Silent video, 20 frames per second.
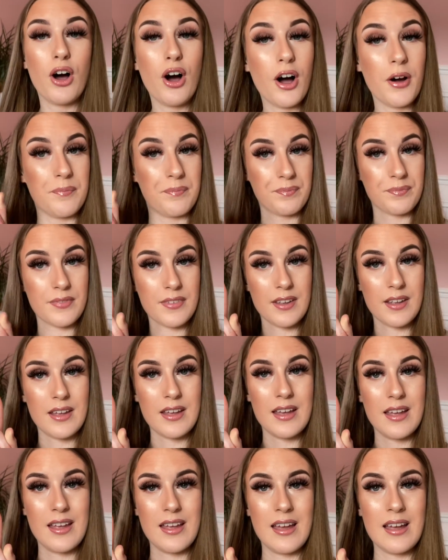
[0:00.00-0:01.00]
Oh,
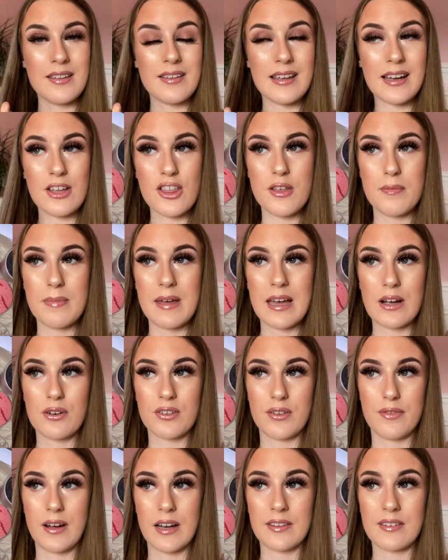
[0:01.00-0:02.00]
he did actually make us
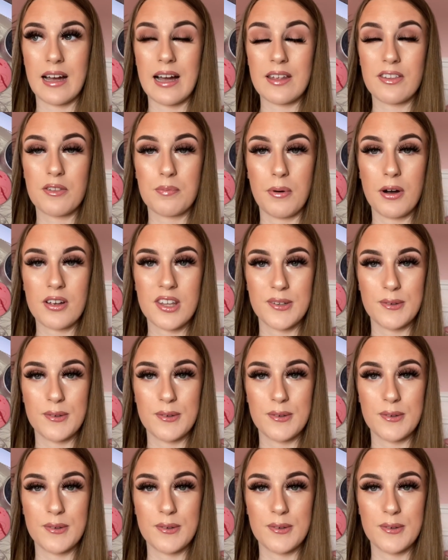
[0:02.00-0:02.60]
a Valentine's box.